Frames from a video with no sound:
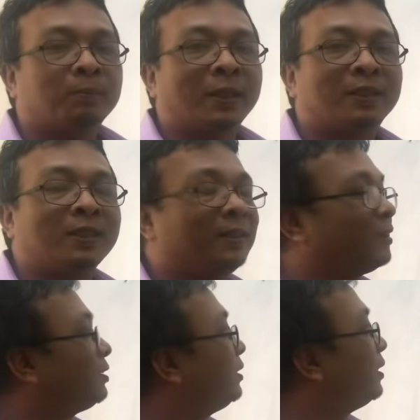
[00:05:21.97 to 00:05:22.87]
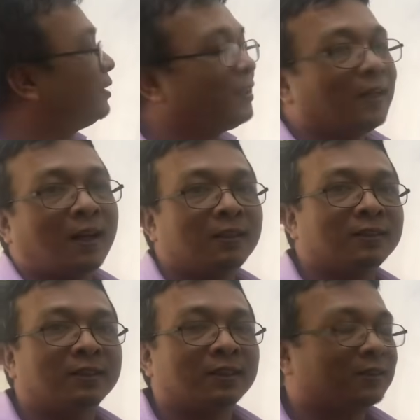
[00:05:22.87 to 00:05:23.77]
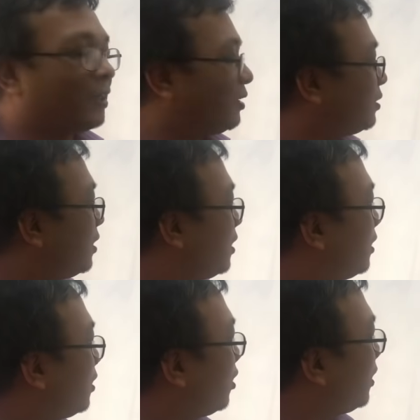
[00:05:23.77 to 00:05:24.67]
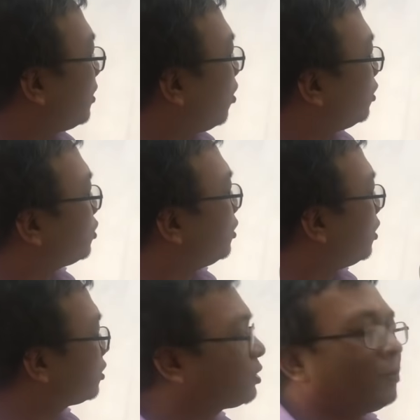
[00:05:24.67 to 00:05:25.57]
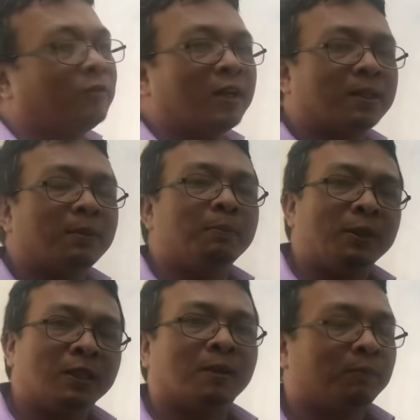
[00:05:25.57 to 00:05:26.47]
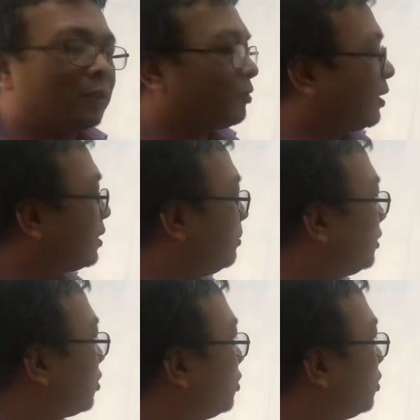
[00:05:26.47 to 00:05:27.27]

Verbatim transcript: of bacteria here in the large intestines and also lots of vitamin B complex vitamins